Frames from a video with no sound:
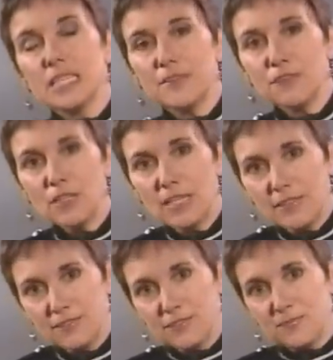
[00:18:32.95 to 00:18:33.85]
Tough
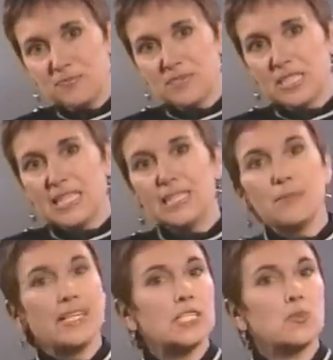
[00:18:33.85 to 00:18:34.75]
love,
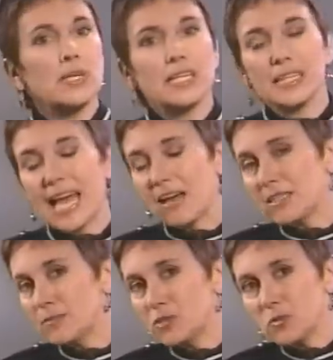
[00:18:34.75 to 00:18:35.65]
it means we
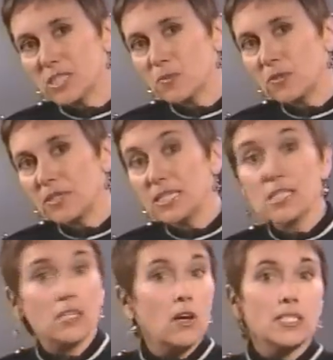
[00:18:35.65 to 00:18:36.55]
allow them to
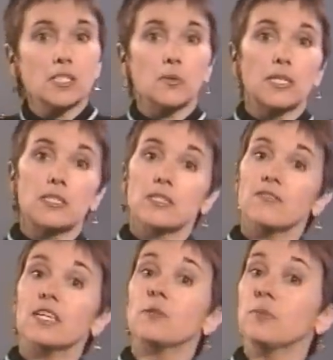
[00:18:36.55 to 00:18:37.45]
experience the
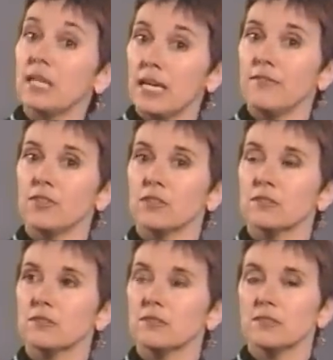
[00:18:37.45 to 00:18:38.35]
consequences of their behavior.
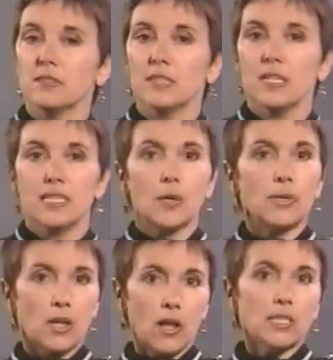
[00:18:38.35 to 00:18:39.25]

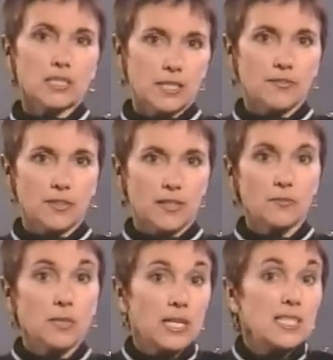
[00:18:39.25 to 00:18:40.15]
Now, we call it tough
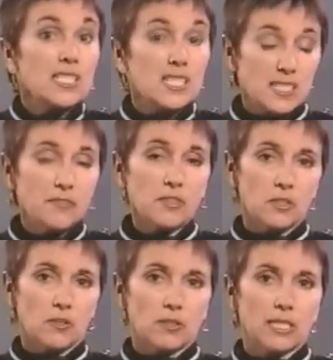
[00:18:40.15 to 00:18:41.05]
love because it's
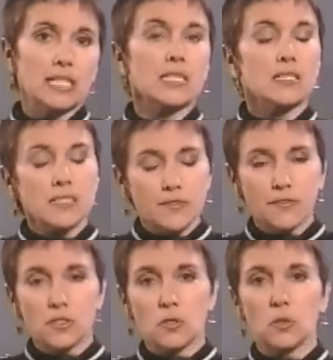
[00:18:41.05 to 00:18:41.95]
difficult. It is
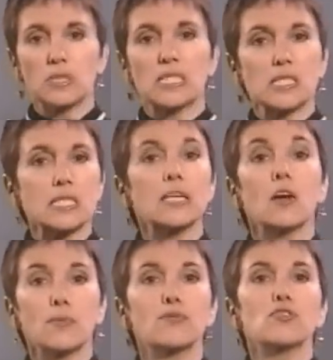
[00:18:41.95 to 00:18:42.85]
difficult to
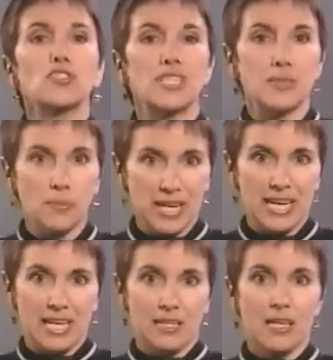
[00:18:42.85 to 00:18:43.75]
see our person in
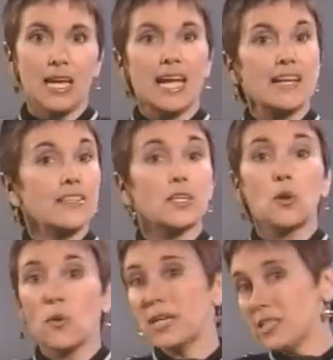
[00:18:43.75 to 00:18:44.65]
pain, and they're
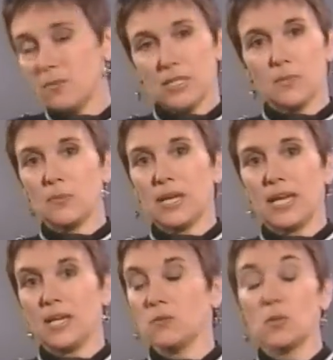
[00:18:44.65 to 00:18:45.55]
going to be in
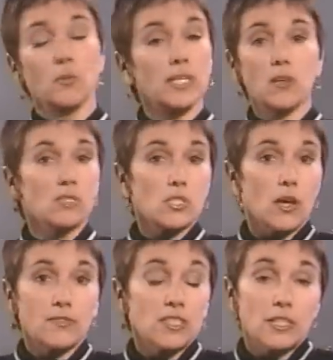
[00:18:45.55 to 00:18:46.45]
pain when we don't
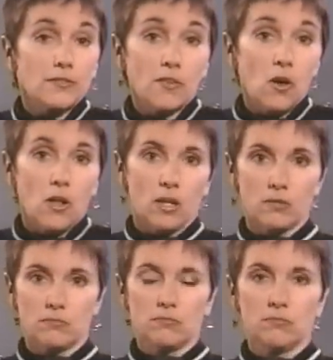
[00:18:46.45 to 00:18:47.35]
soften their fall.